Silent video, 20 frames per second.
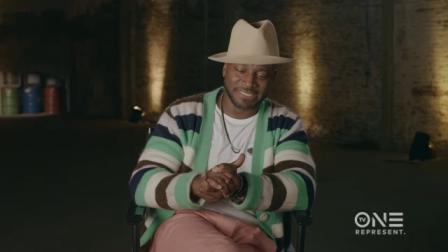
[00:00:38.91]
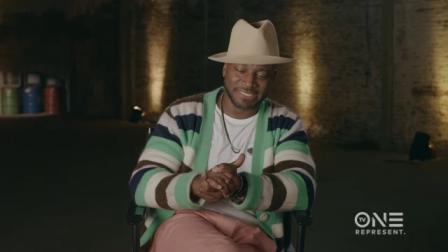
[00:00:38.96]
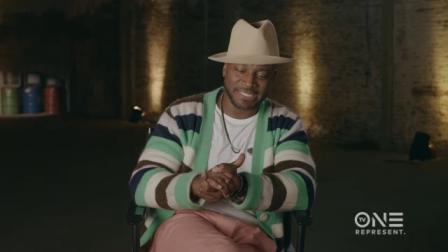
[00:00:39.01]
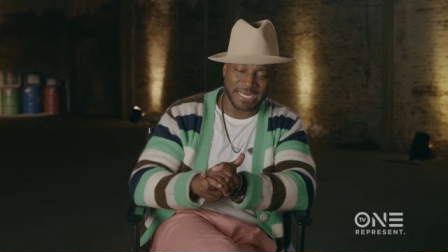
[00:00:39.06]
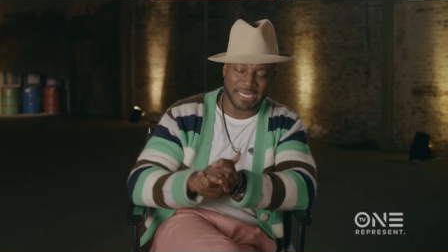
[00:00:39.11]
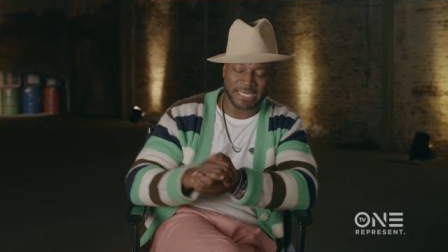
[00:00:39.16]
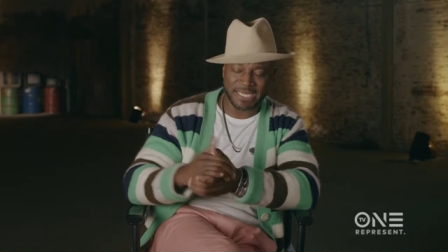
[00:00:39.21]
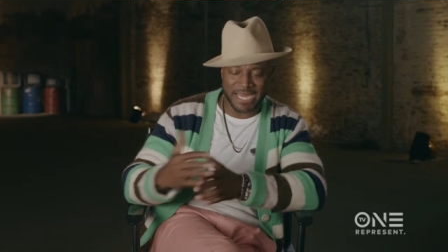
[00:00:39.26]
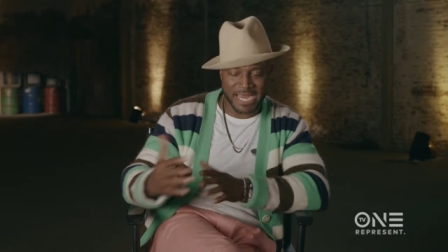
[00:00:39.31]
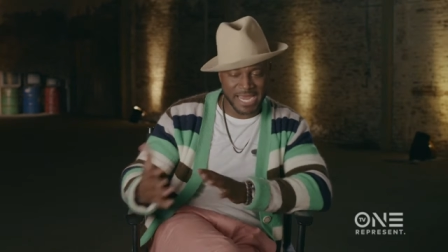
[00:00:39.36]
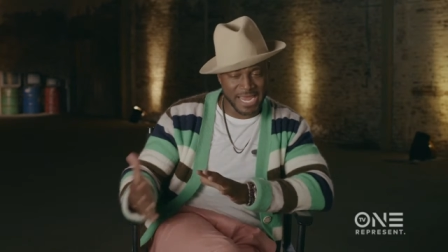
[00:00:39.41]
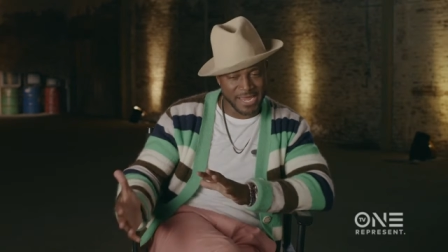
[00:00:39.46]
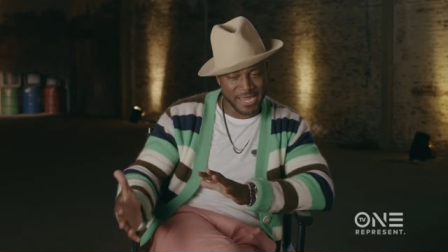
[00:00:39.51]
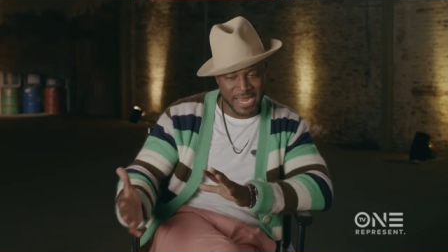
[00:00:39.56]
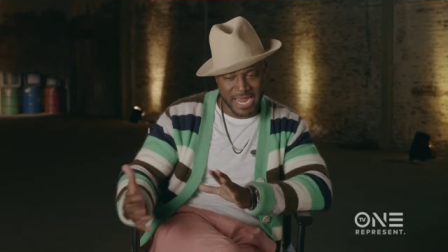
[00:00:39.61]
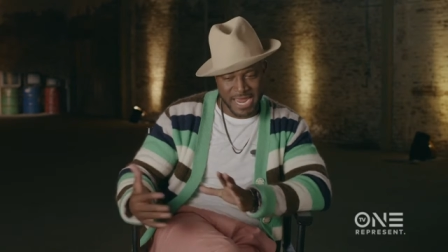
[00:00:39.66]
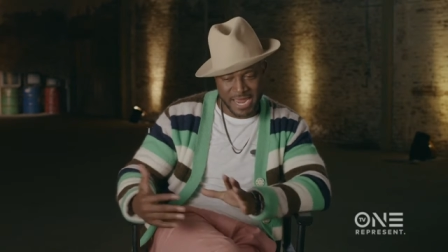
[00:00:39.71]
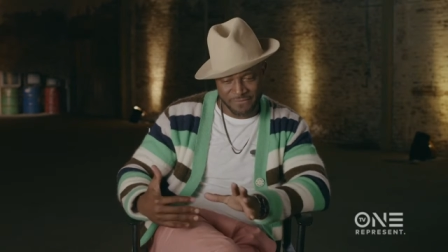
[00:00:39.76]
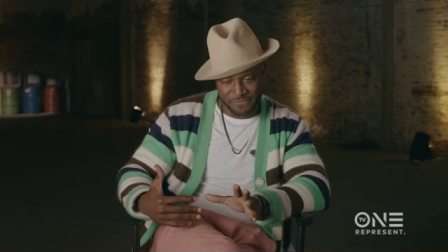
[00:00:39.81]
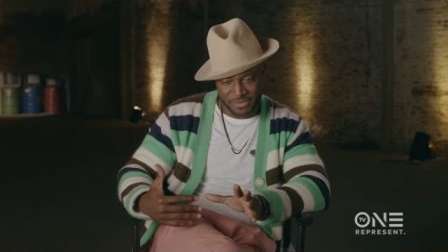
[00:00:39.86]
I, I,
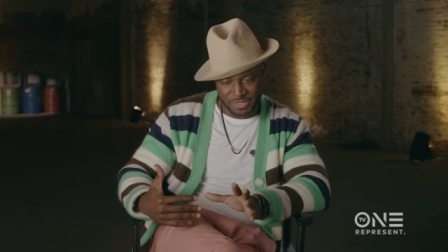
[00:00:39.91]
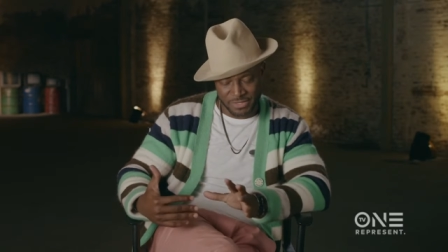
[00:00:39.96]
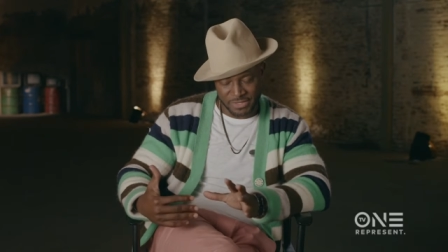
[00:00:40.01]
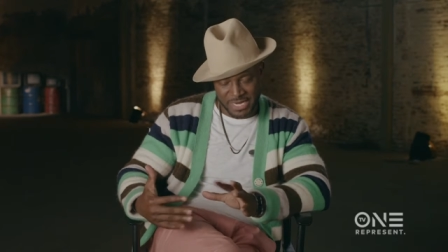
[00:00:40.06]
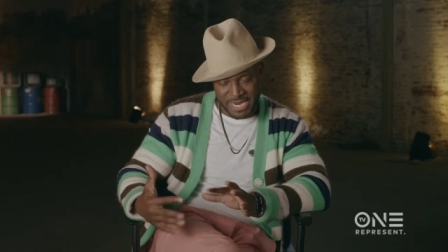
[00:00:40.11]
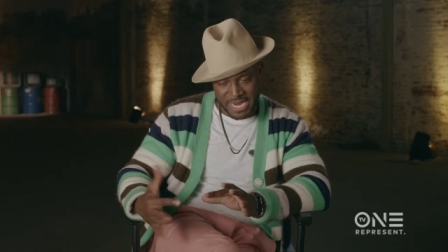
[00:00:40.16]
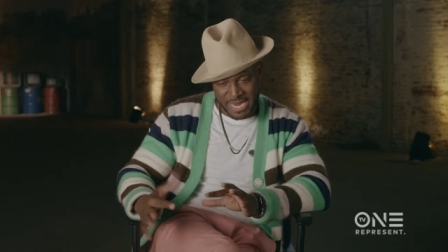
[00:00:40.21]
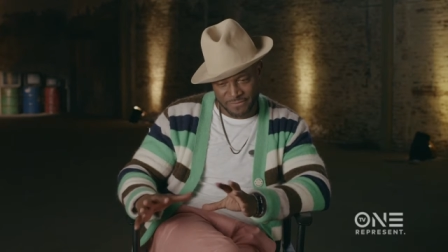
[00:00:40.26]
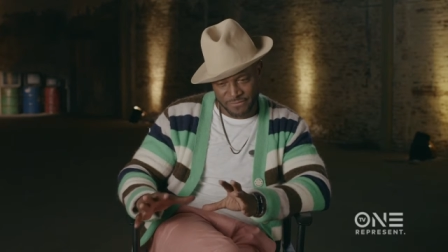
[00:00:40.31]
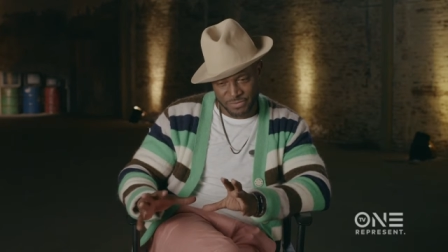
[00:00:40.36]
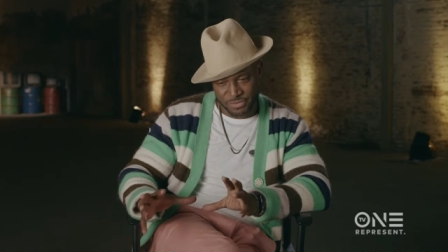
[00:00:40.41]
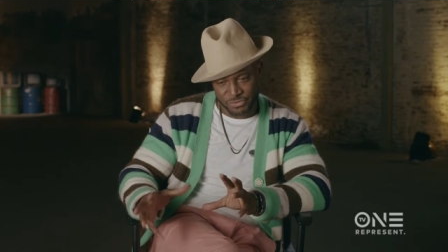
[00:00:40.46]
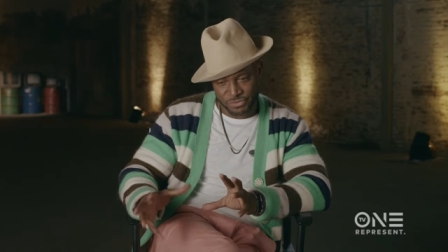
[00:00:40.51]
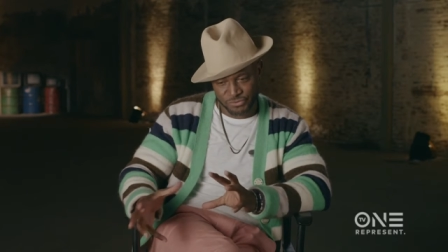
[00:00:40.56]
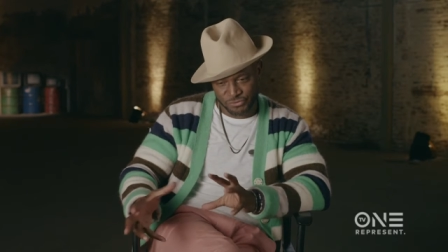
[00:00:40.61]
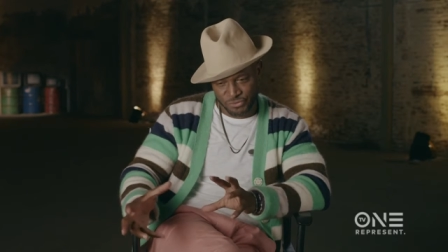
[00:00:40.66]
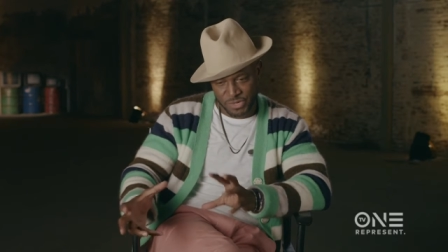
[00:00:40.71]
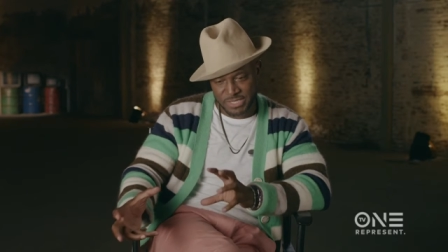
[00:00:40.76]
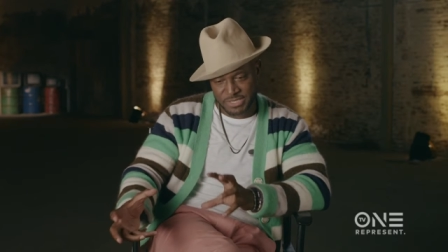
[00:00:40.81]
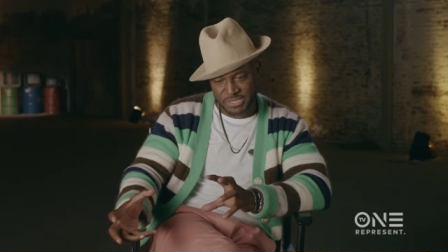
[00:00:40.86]
I have a I have a
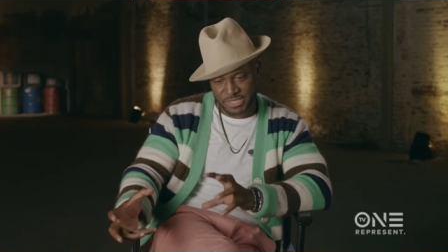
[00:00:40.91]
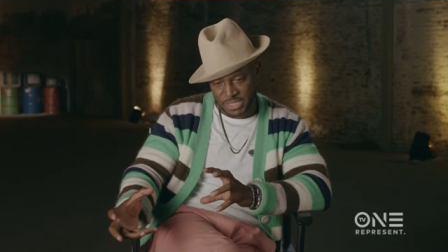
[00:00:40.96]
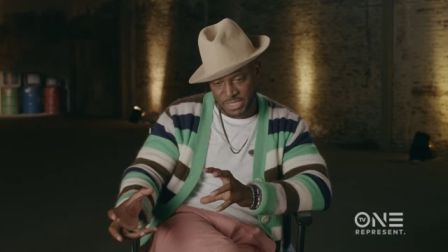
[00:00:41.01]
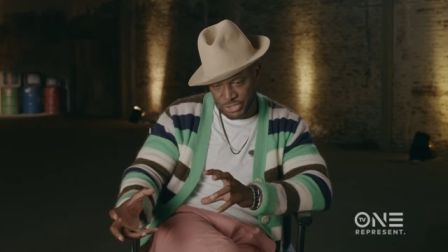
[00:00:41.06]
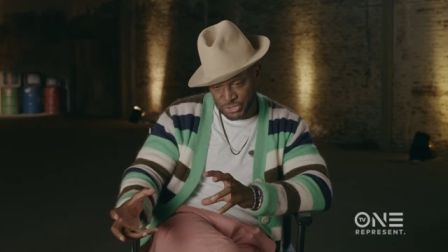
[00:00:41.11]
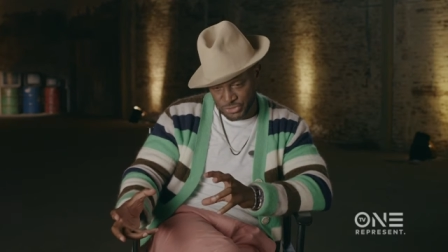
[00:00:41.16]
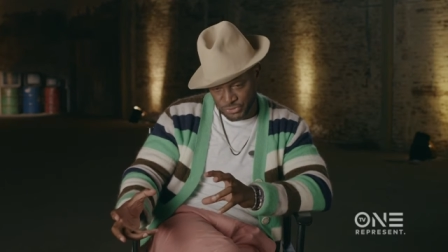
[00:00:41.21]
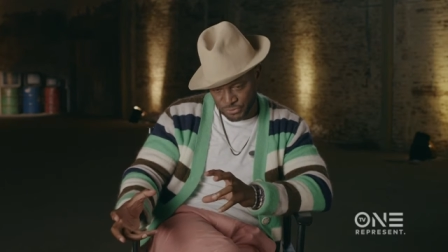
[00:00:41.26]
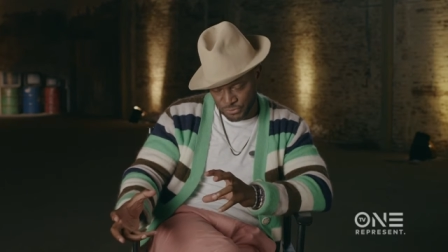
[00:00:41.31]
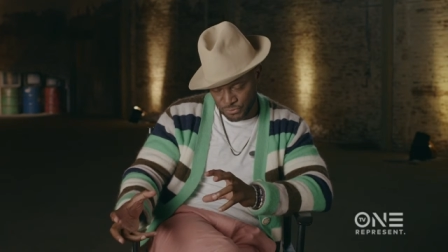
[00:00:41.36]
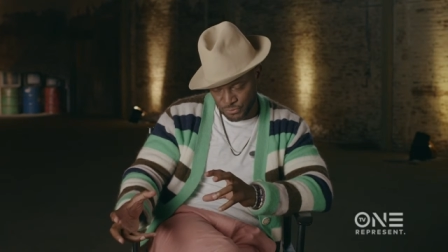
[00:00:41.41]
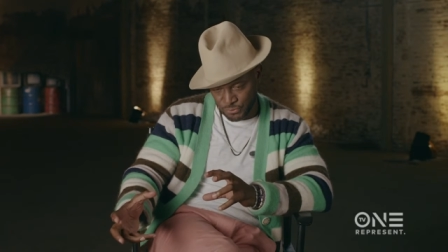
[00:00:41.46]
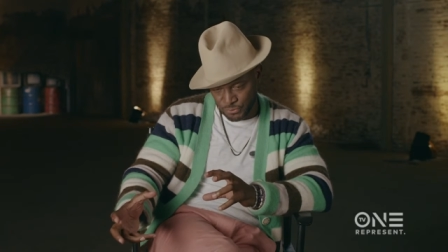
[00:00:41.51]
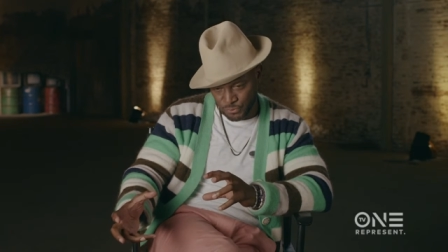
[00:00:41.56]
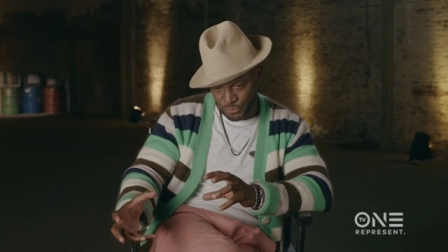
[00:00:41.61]
trust issue